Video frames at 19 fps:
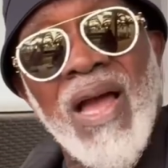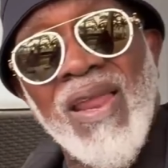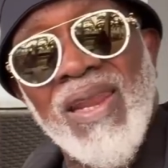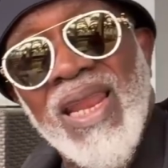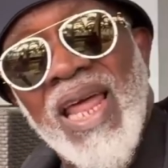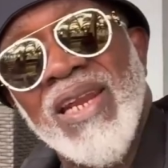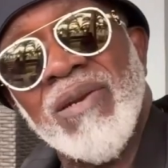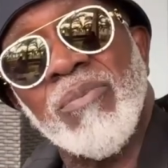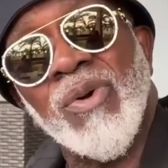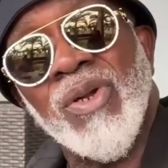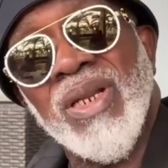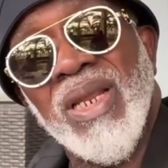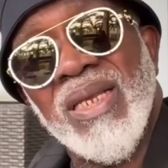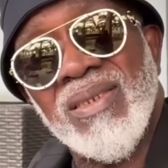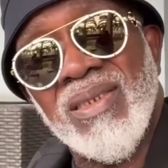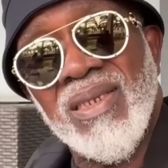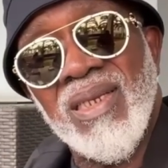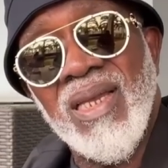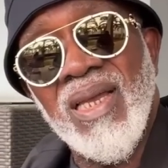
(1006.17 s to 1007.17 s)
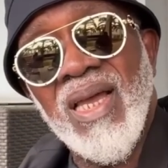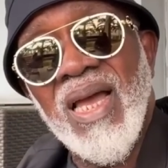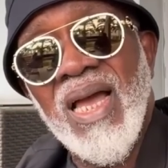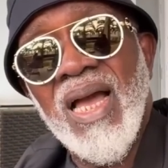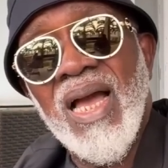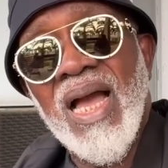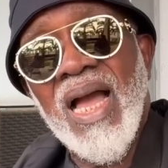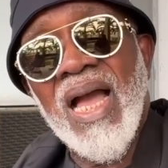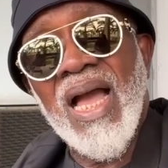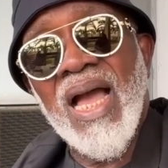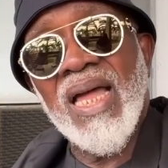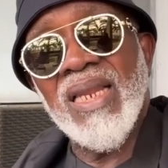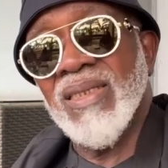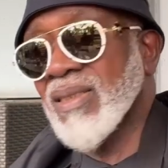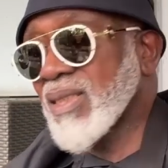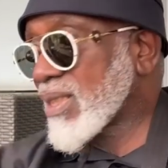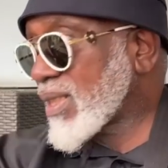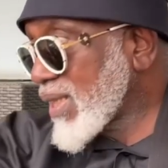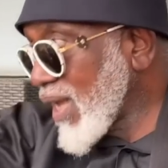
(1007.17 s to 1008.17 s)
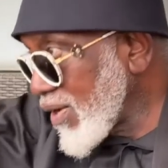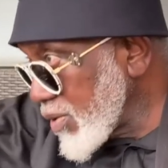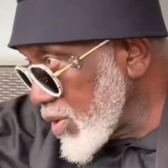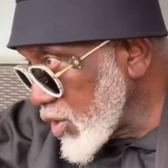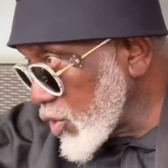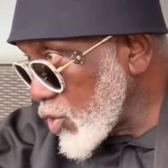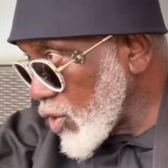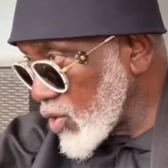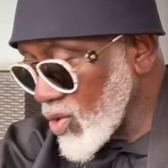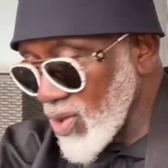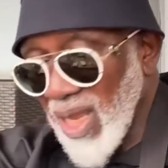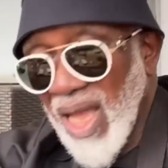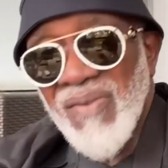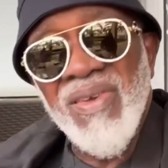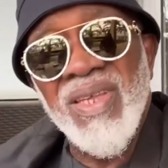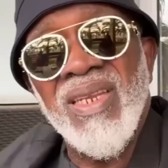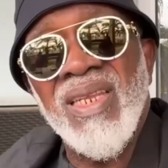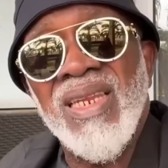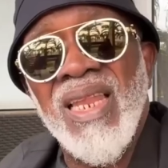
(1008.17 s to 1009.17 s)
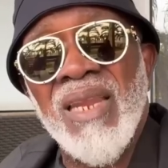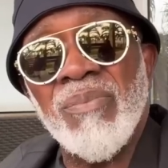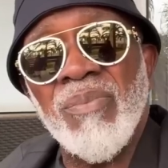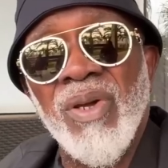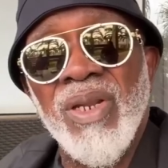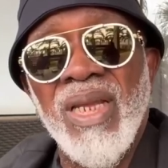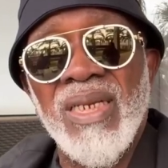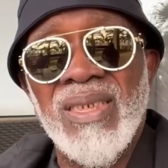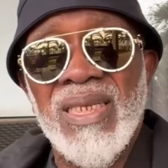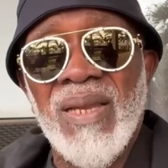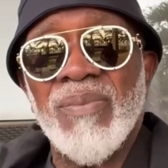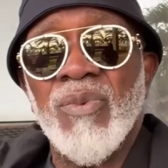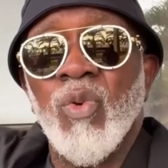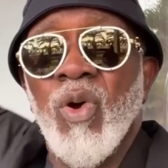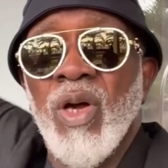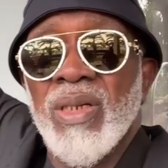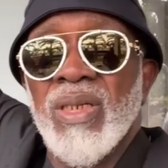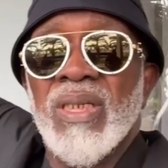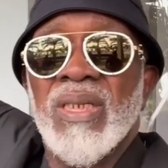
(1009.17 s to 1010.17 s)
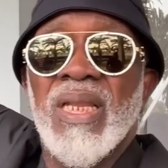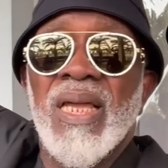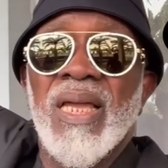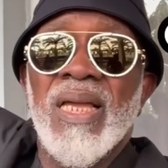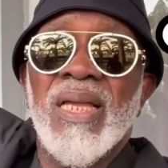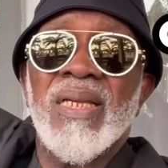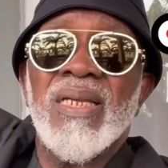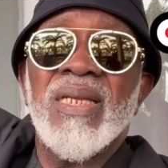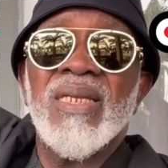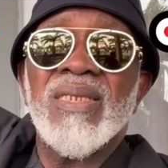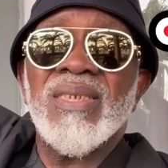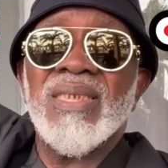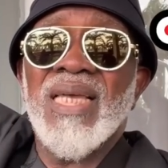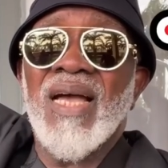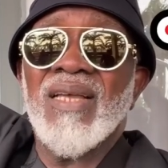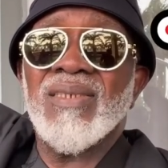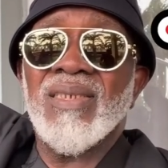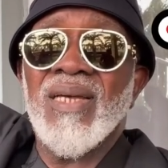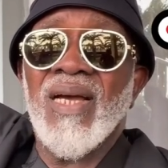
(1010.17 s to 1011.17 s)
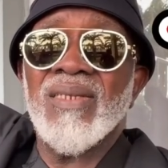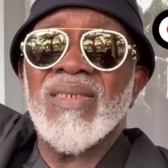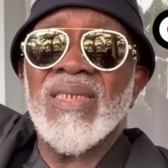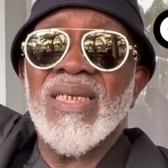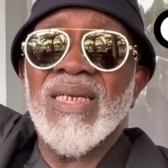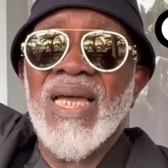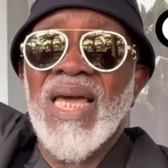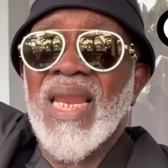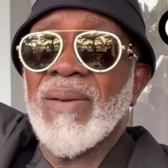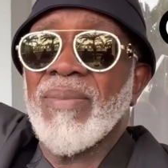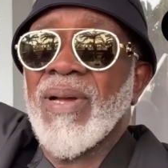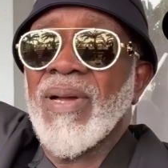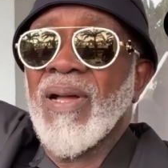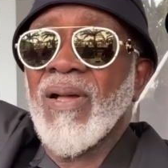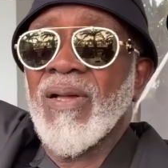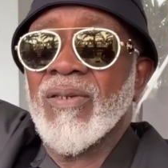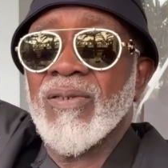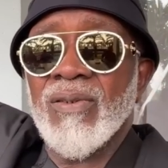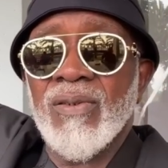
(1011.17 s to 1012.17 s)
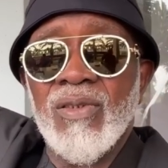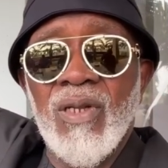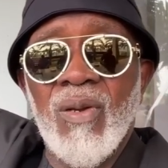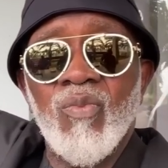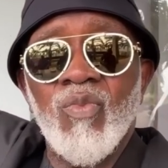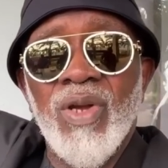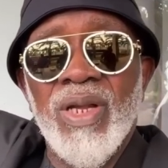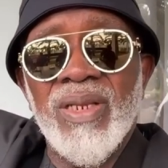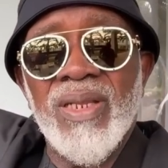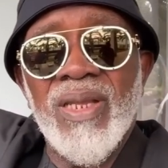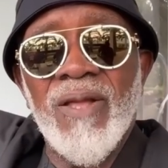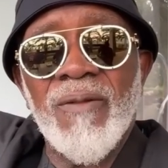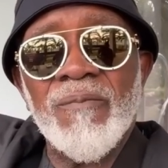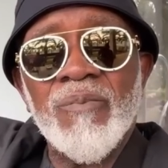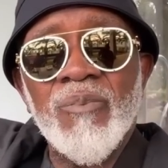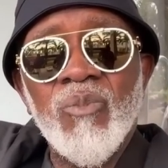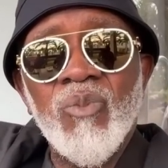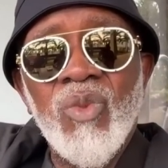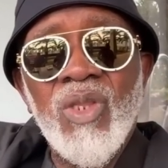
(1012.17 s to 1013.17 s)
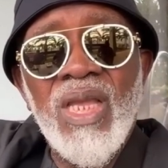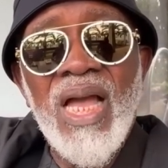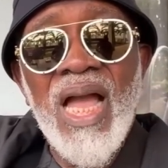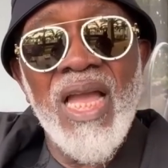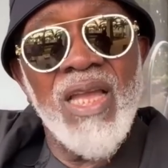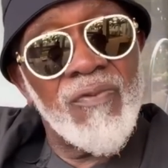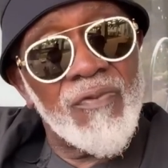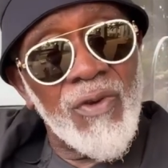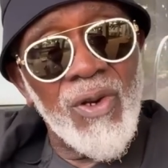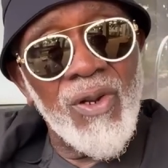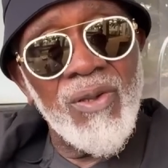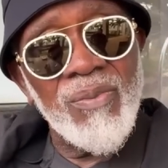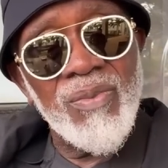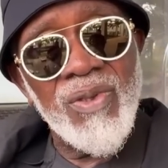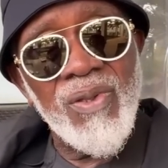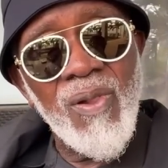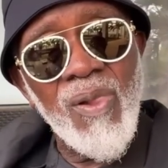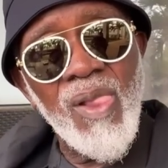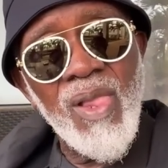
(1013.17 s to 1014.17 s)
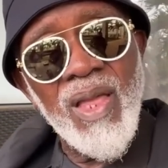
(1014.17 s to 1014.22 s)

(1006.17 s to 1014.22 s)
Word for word: their land borders and the southeast doesn't have any land border except the one in uh, south south in calabar or uh, somewhere there are you following me.